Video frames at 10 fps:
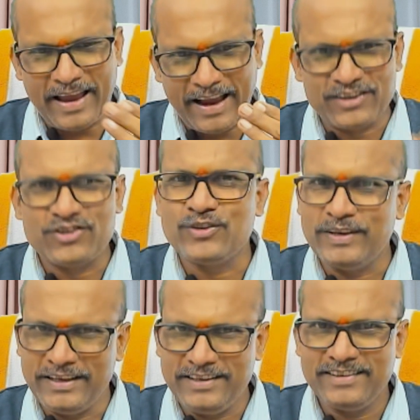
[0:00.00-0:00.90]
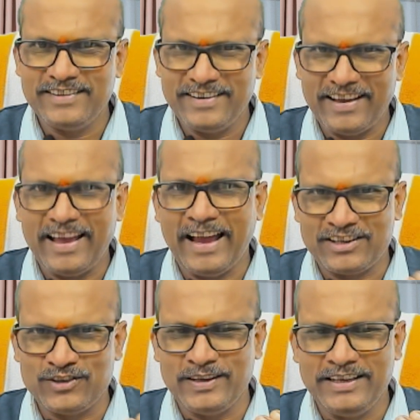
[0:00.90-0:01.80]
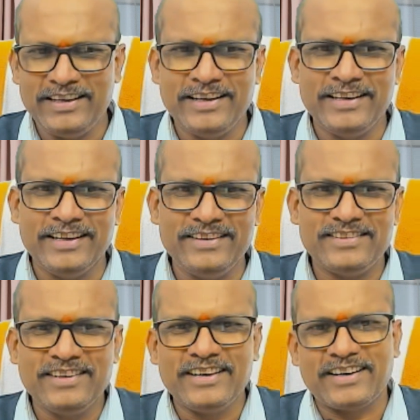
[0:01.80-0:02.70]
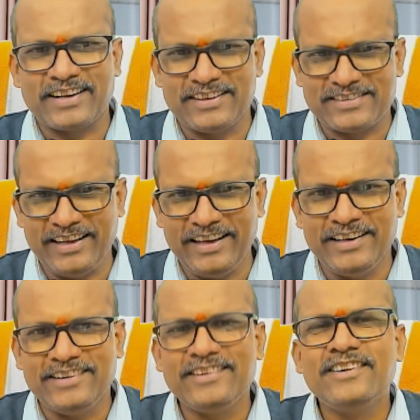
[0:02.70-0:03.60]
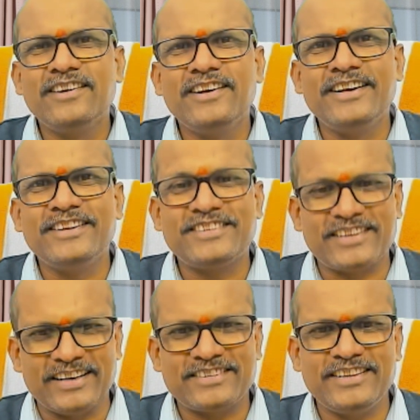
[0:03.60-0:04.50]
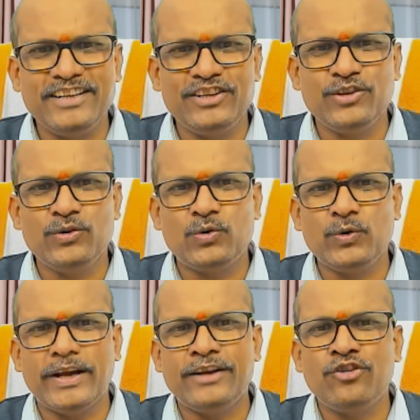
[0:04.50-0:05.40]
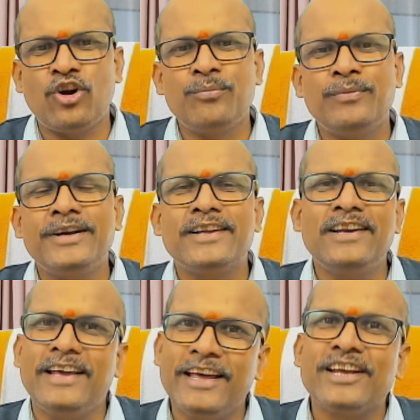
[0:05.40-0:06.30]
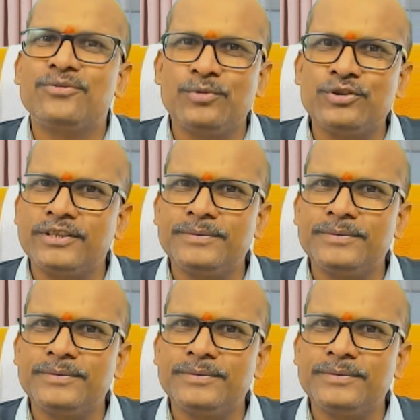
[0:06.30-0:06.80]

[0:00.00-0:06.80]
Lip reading: Actually, actually, it is crusting. It is crusting due to environmental air exposure.